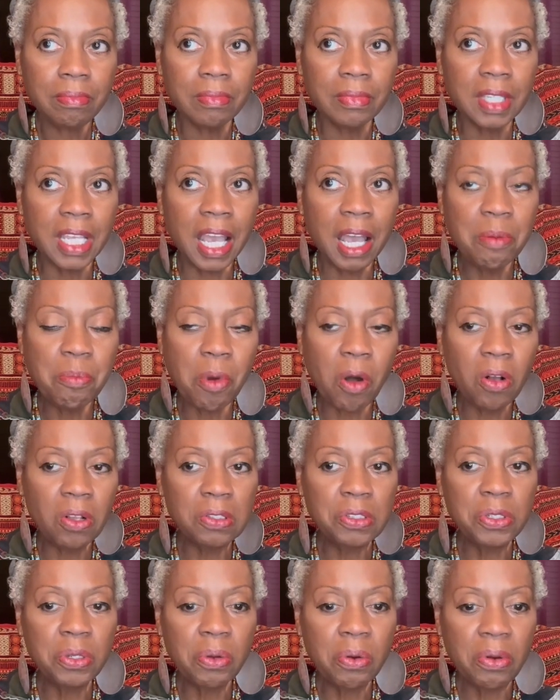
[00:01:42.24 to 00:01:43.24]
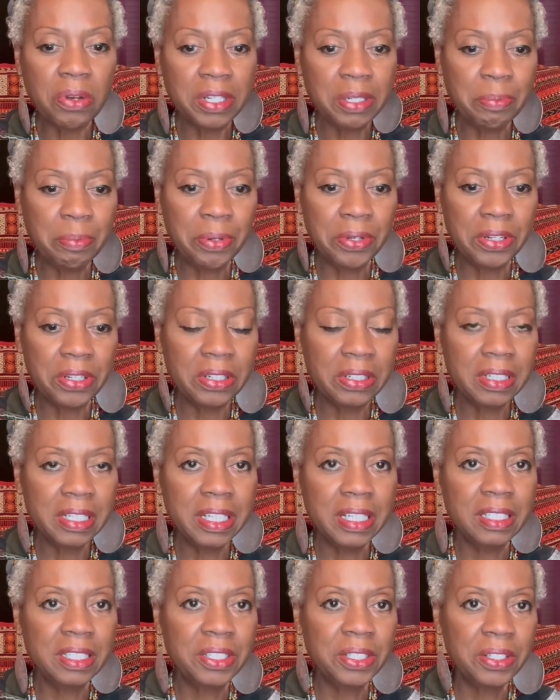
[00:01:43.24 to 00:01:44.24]
I'm also going to put a
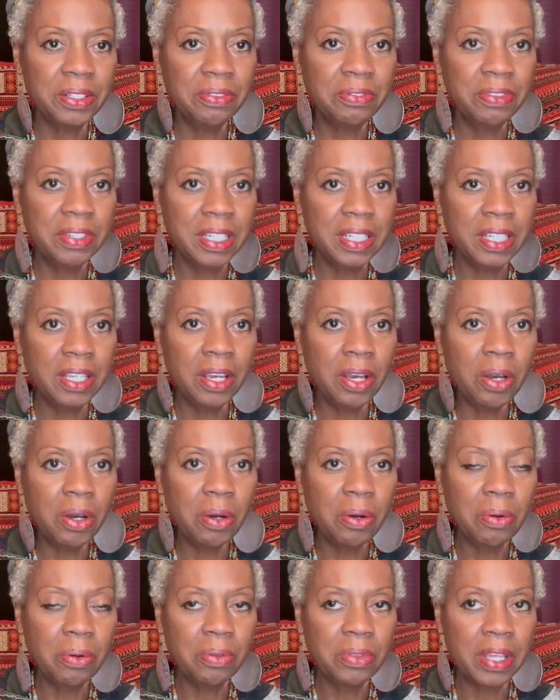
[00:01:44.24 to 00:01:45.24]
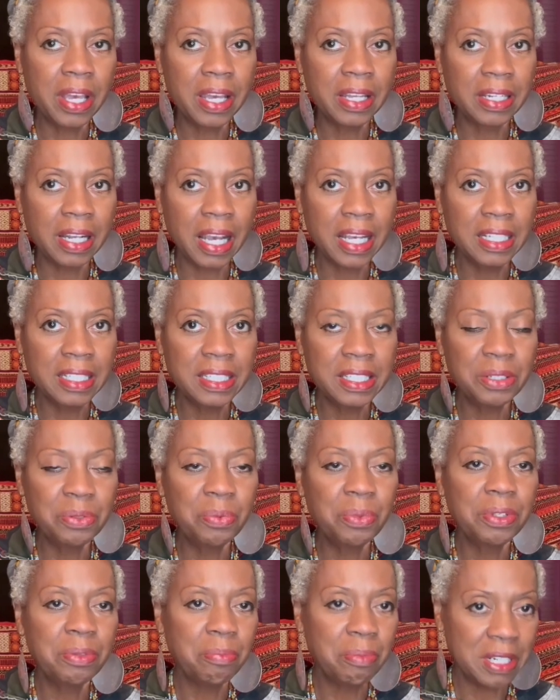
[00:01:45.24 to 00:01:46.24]
link to the video that I
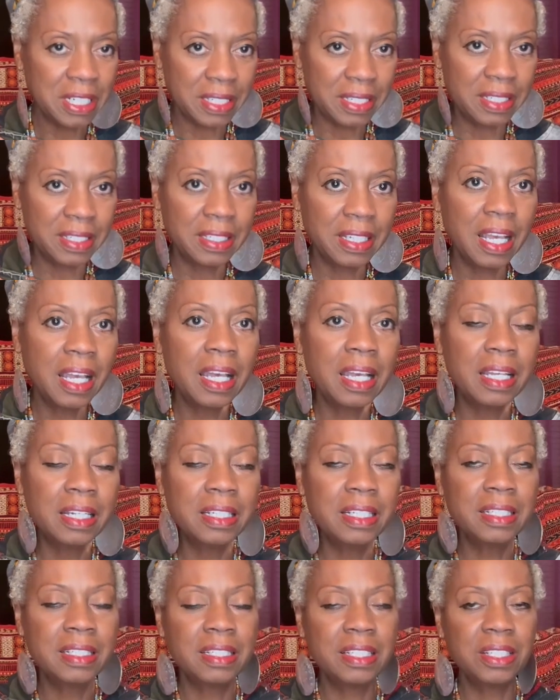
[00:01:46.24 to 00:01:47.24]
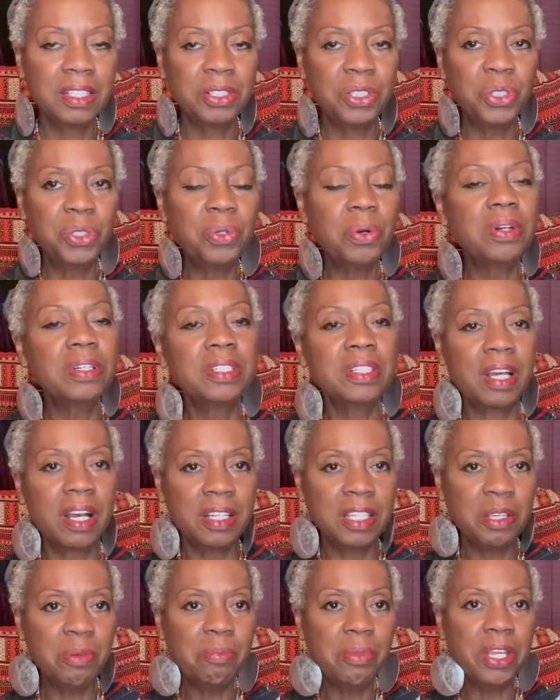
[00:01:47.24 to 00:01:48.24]
did with my son. It's a short
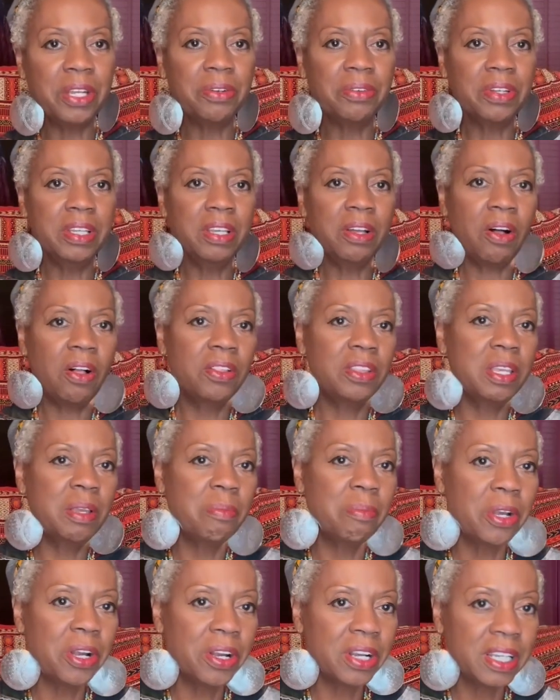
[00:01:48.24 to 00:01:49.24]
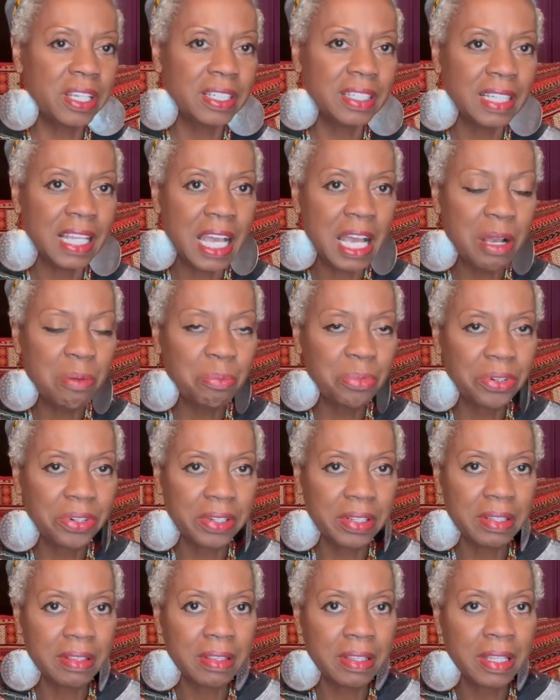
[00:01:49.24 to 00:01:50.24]
documentary called The American
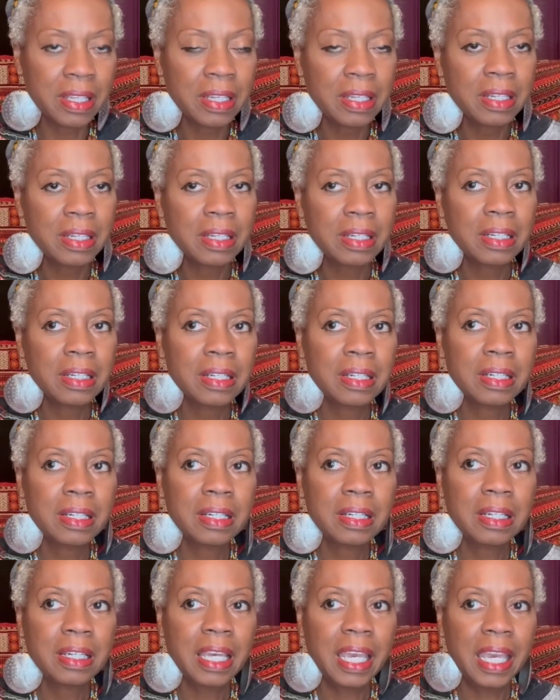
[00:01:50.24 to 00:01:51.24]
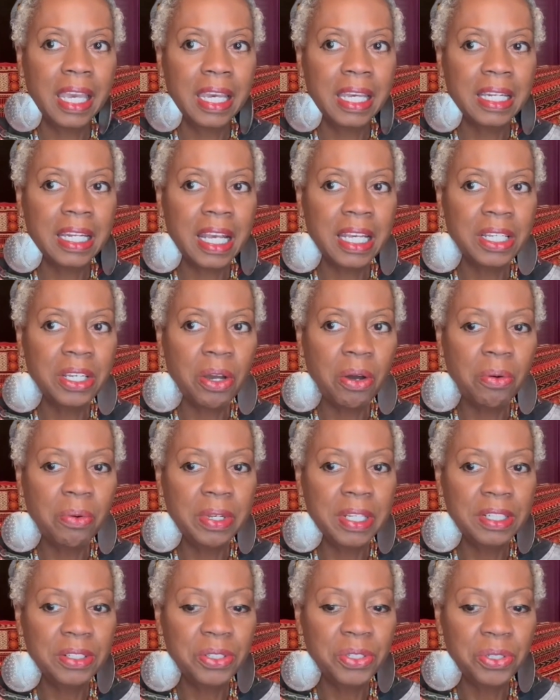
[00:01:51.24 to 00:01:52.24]
Labyrinth. And I go
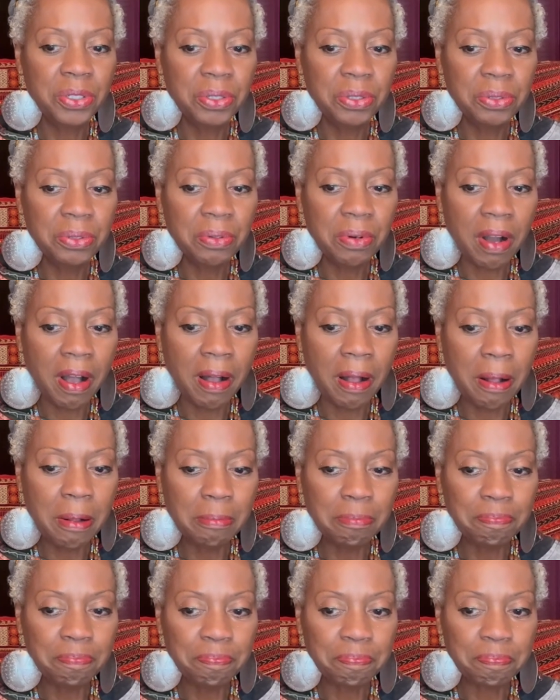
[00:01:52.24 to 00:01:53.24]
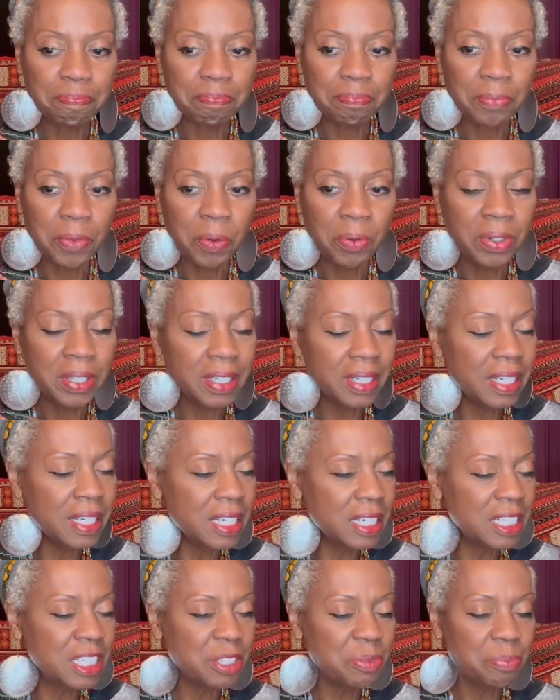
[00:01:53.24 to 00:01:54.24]
into
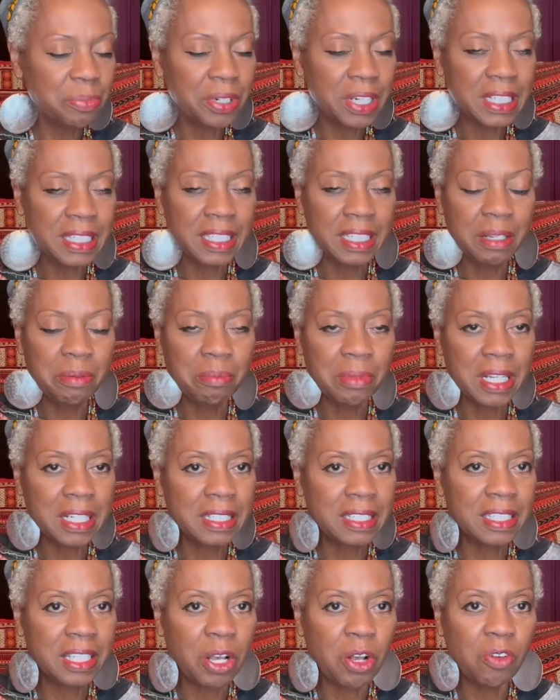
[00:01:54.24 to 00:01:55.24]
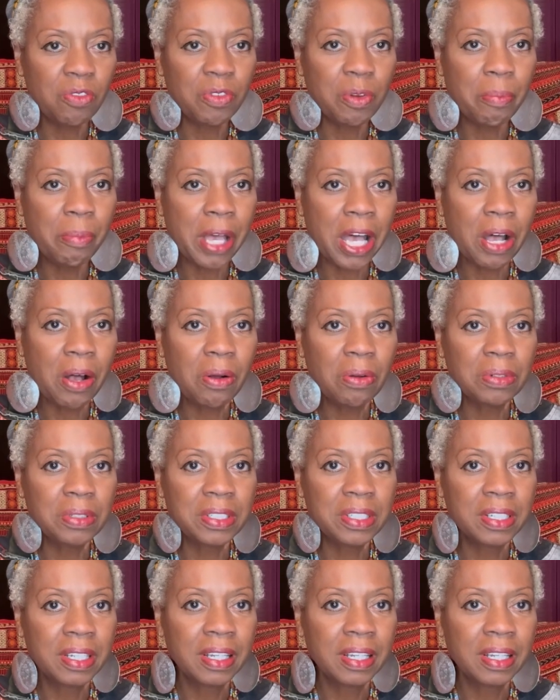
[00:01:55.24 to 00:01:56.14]
really expressing myself about